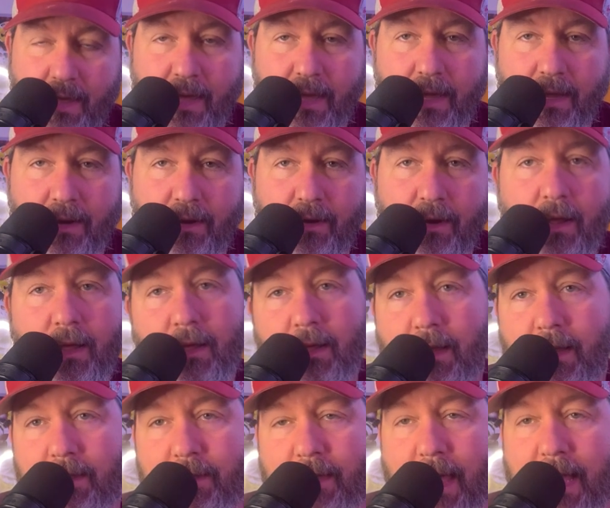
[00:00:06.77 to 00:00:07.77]
and
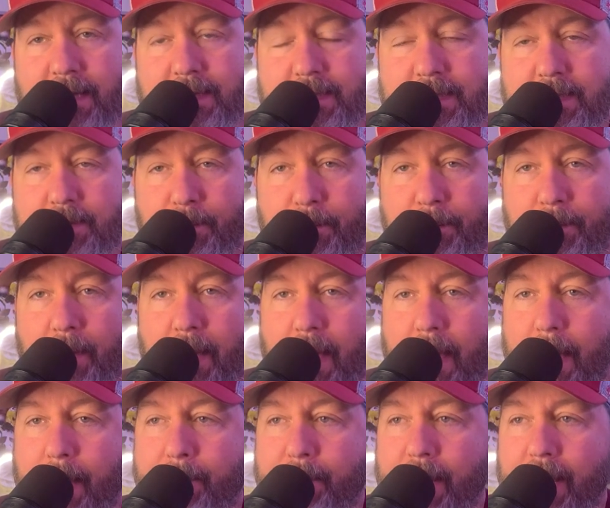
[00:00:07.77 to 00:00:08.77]
that's
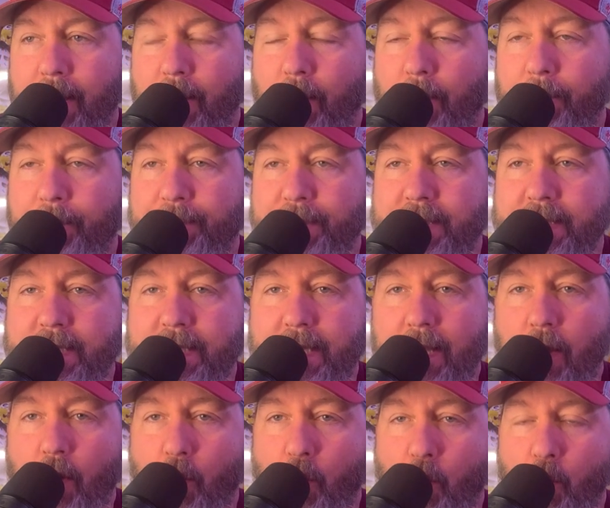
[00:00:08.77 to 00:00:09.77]

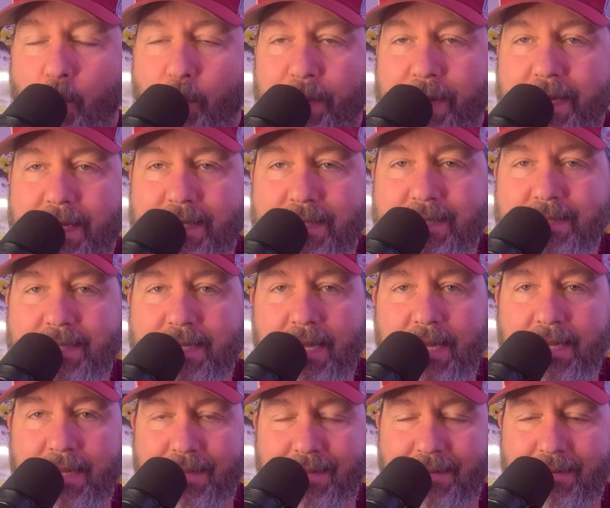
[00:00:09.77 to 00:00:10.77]
MLB opening
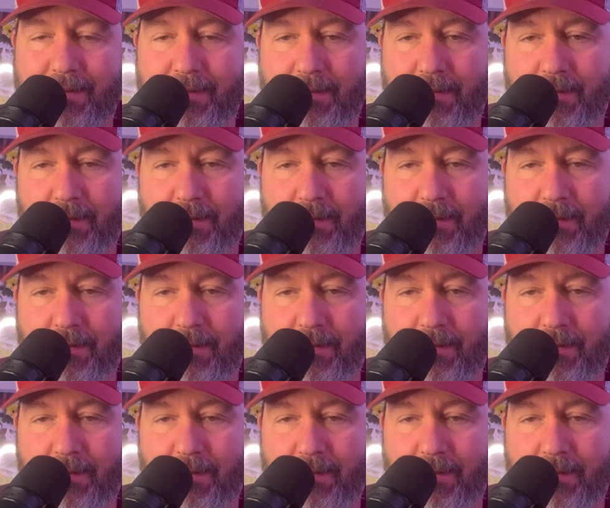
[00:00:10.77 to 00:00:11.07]
day.